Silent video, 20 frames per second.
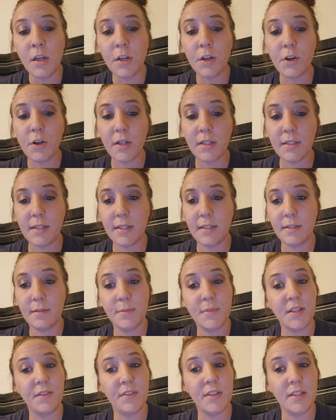
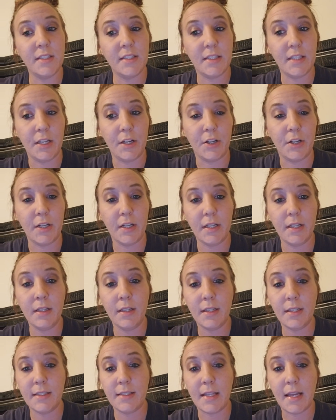Criticisms of this theory
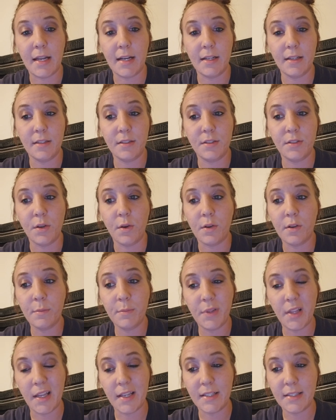is that it is so
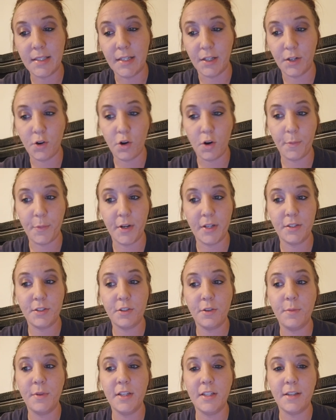complex and incorporates so
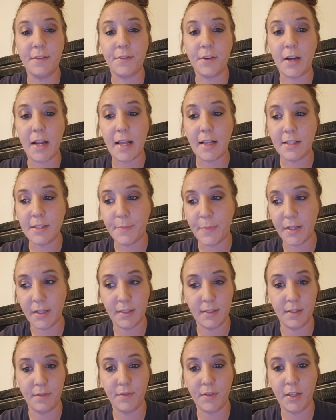many different
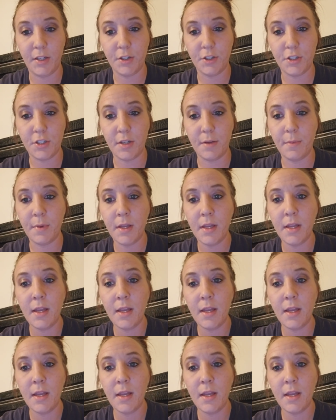aspects of leadership